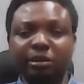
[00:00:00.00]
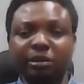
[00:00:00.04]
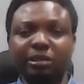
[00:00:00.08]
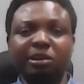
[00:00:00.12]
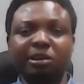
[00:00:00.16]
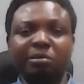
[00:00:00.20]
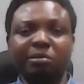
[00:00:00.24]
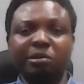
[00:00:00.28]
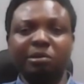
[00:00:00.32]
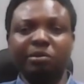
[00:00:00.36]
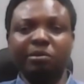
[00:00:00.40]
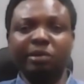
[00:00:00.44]

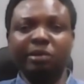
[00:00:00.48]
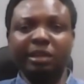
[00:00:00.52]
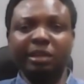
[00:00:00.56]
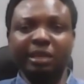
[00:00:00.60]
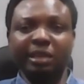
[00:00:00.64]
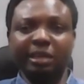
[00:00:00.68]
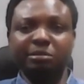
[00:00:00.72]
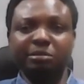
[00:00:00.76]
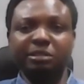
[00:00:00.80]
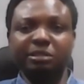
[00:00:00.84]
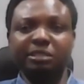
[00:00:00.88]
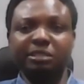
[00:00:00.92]
Commonwealth
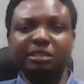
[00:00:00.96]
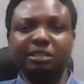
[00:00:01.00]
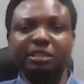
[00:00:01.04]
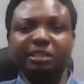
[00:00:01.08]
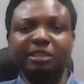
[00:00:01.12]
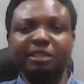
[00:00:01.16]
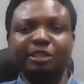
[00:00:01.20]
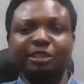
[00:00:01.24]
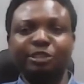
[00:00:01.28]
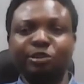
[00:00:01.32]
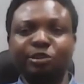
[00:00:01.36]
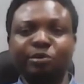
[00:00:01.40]
Games.
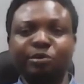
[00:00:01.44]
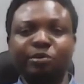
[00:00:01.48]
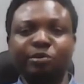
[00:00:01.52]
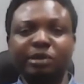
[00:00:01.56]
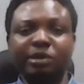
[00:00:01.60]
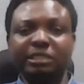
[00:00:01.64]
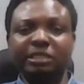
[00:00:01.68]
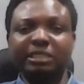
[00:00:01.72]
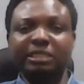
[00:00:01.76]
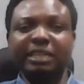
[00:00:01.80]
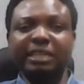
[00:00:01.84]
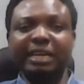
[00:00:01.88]
So it
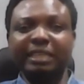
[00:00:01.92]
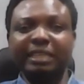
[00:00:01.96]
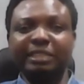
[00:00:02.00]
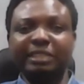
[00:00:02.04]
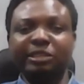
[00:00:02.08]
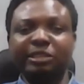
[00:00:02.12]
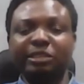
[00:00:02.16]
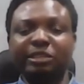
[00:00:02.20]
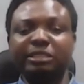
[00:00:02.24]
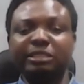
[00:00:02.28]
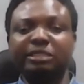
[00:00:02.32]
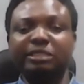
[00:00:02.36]
wasn't that they
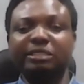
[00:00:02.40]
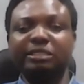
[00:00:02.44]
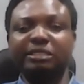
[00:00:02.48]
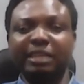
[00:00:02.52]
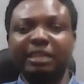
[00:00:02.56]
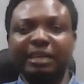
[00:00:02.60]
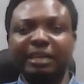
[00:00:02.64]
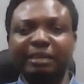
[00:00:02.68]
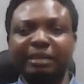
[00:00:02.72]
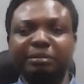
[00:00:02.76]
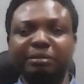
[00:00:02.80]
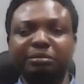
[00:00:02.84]
just
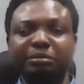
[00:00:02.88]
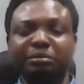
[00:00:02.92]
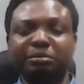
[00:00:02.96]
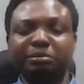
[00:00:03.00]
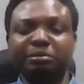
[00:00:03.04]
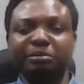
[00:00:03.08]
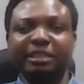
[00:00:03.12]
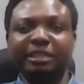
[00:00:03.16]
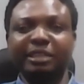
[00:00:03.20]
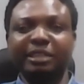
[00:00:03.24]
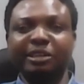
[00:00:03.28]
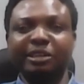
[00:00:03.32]

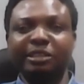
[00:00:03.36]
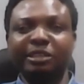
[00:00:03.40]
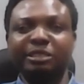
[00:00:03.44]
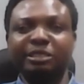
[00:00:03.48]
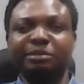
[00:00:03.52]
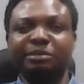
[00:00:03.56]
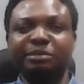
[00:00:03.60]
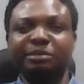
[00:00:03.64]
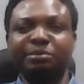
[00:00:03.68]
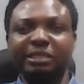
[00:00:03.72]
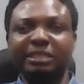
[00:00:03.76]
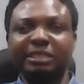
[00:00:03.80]

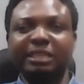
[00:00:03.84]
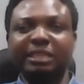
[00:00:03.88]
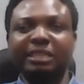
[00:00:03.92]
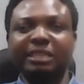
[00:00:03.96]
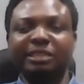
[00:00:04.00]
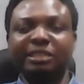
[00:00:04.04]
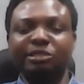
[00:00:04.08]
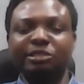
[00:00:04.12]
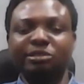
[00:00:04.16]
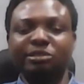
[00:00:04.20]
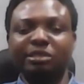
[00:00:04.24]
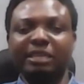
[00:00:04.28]
busted
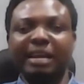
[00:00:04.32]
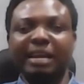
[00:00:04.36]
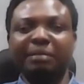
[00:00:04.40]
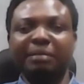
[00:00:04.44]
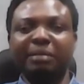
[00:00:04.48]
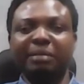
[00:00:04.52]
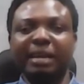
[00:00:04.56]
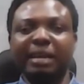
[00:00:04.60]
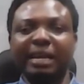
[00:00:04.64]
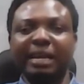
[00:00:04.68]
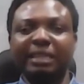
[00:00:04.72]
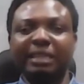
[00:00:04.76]
into the
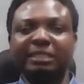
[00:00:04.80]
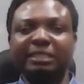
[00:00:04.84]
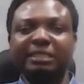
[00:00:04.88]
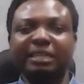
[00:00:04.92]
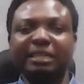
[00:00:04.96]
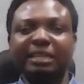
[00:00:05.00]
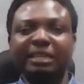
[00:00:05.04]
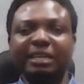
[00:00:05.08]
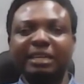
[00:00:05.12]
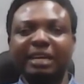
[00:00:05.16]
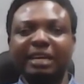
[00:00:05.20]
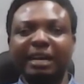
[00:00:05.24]
limelight.
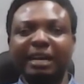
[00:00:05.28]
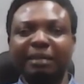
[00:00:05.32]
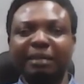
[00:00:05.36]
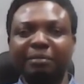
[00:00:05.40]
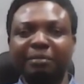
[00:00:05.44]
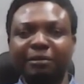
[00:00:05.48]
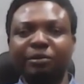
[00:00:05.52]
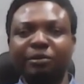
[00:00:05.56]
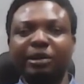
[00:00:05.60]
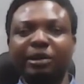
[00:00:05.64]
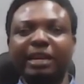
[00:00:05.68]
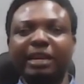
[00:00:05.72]
And
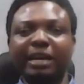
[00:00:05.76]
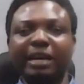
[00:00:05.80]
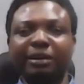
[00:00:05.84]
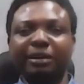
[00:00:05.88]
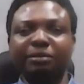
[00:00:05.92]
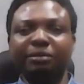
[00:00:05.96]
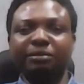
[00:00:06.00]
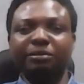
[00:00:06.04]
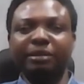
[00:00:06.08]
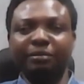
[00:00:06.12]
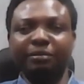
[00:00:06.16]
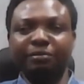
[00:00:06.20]
before
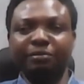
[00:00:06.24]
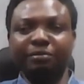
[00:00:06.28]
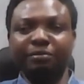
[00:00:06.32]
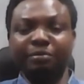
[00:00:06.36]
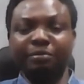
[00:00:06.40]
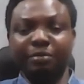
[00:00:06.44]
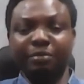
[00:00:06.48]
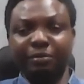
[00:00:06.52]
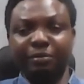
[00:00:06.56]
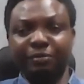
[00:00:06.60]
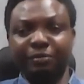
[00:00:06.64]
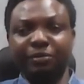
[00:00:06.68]
now,
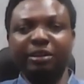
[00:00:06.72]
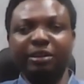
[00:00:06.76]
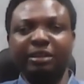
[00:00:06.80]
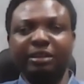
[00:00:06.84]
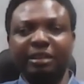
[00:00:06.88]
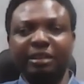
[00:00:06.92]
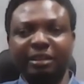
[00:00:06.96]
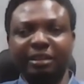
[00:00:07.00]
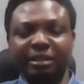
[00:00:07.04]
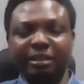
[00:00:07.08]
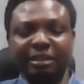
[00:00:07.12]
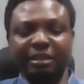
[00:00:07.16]

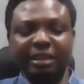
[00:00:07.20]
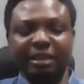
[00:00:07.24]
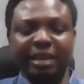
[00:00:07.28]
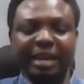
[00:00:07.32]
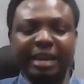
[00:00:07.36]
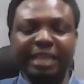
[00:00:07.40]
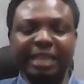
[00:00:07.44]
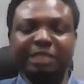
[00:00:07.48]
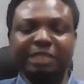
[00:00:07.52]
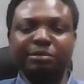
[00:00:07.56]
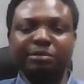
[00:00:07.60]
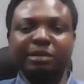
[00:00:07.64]
before their
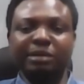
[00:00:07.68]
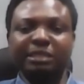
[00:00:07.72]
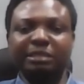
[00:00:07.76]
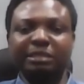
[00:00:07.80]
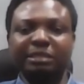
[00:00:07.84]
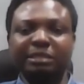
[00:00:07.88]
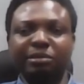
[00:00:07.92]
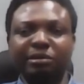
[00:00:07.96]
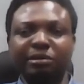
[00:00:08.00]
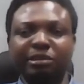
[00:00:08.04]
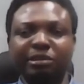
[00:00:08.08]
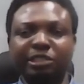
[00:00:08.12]
exploits in
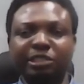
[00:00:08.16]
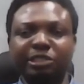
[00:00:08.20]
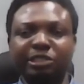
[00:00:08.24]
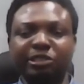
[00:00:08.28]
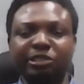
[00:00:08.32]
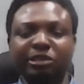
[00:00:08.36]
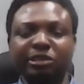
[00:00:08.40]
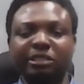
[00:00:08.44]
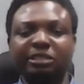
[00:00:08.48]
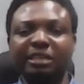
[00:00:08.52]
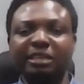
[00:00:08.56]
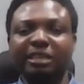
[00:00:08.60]

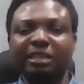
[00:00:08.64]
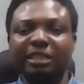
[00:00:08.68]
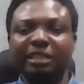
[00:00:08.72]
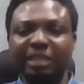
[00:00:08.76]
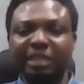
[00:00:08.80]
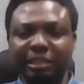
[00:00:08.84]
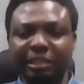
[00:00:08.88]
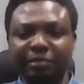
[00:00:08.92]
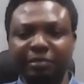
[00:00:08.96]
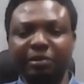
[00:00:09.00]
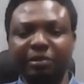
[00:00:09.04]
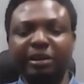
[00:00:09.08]
Mauritius,
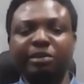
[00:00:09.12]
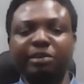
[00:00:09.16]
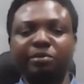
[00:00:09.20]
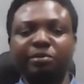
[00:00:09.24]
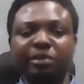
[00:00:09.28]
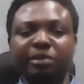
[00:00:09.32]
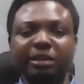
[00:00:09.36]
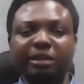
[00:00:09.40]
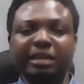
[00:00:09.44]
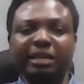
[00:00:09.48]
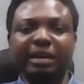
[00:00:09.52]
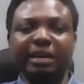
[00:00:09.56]
they already
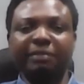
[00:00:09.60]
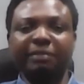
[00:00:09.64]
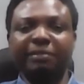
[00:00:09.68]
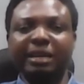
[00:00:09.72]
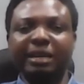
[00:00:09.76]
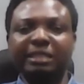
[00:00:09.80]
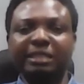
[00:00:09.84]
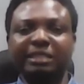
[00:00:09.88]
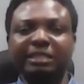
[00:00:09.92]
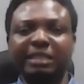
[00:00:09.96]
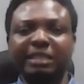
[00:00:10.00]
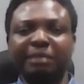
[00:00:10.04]
won the
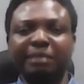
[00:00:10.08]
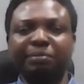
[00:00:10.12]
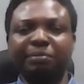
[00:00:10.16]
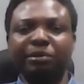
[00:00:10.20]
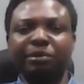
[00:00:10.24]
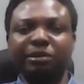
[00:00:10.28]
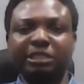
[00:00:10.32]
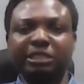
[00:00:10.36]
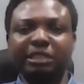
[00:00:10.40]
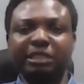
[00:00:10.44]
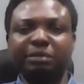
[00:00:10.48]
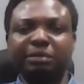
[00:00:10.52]
African
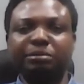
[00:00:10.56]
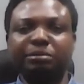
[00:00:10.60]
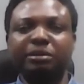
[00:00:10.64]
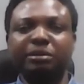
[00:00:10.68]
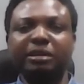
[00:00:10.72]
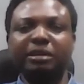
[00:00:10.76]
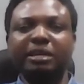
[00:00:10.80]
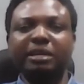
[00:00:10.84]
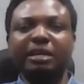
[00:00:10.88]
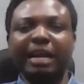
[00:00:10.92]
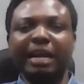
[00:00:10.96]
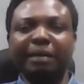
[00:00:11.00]
Championship.
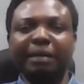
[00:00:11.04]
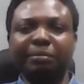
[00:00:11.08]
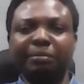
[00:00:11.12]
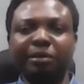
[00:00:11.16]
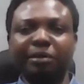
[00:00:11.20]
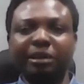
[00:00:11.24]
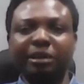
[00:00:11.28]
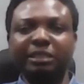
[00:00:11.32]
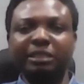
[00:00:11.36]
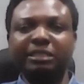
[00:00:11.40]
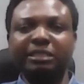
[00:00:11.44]
But